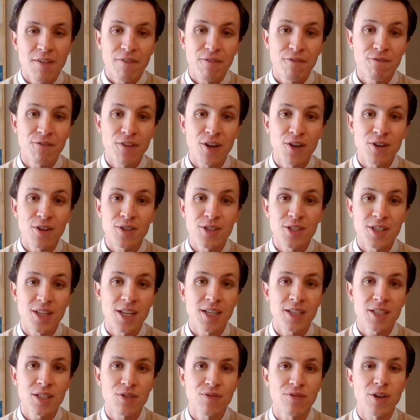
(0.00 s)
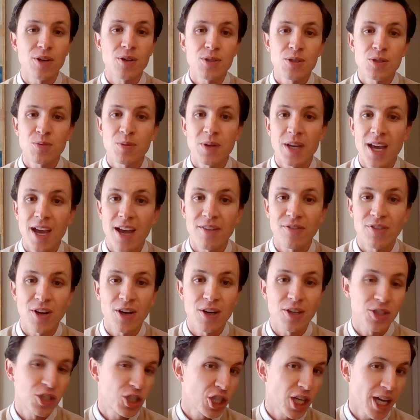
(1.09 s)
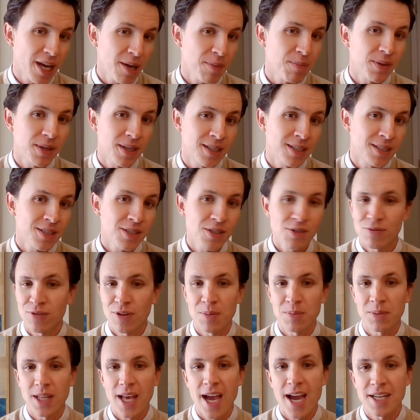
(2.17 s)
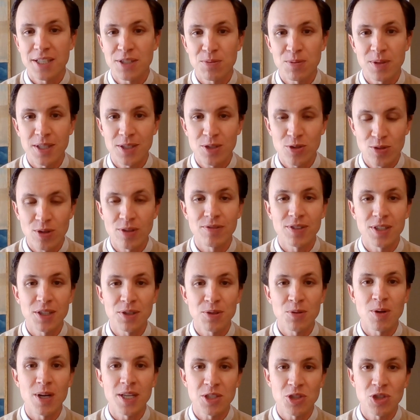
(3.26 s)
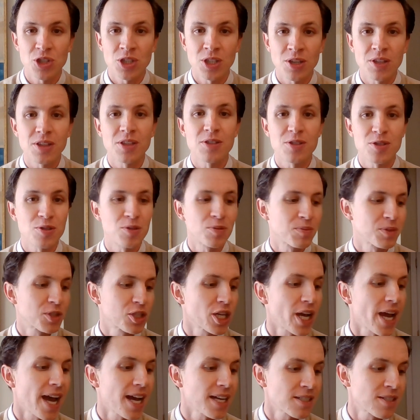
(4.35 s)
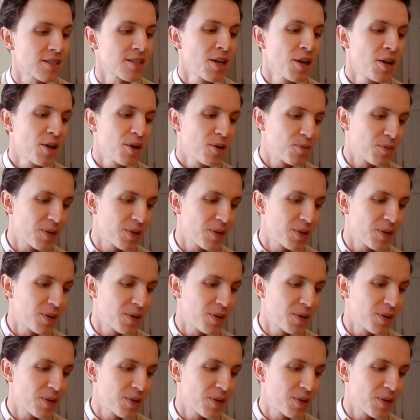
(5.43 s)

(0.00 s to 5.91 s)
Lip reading: First things first, we have our champions from last week's trivia question on the Zoom chats.